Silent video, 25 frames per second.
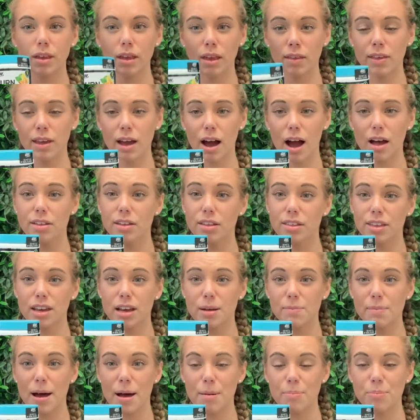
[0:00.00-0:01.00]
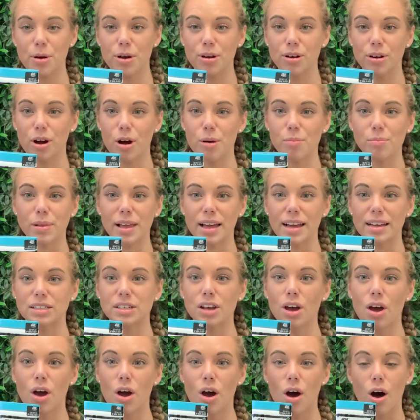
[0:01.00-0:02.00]
The other thing about Burn
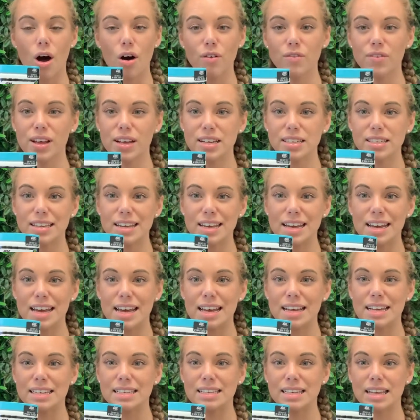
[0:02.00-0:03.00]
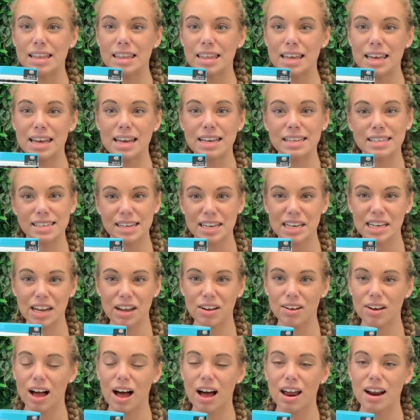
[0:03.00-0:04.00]
Complex obviously is the
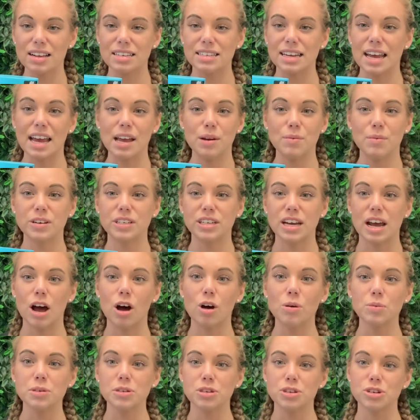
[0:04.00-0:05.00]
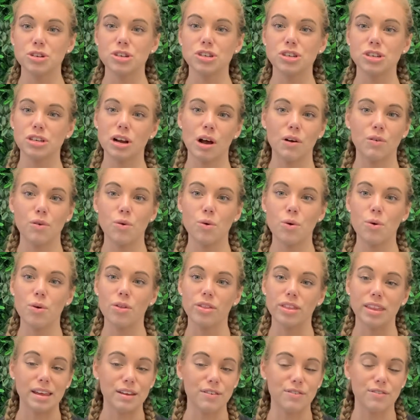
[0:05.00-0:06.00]
acetyl-L-carnitine, which helps to
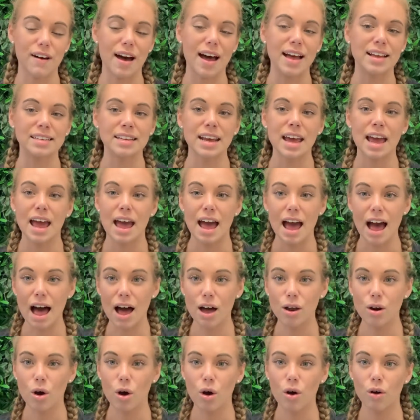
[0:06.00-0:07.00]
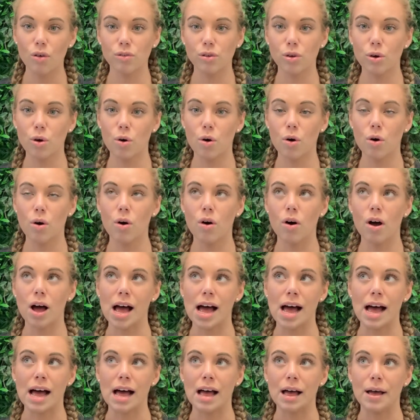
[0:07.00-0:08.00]
shuffle the fat out of your
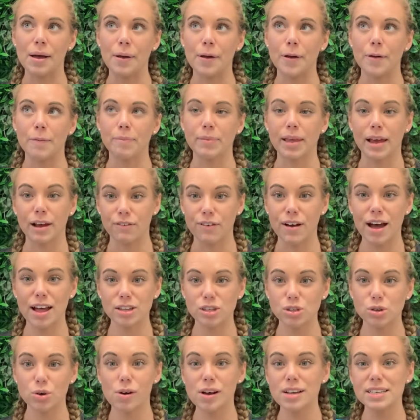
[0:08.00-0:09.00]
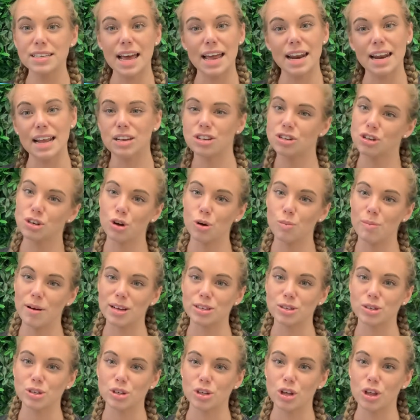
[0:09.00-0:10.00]
fat stores and into your
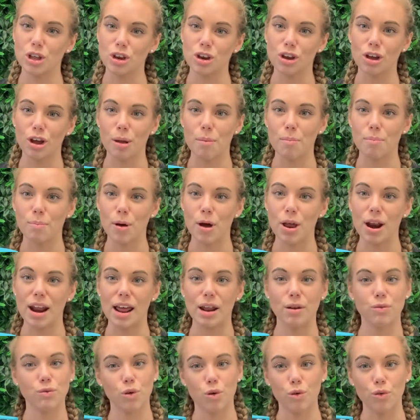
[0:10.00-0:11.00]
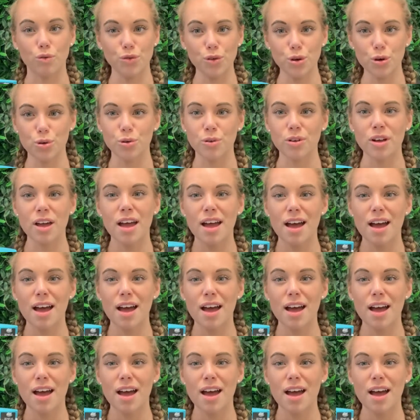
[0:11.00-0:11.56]
muscles so that you can burn it for fuel.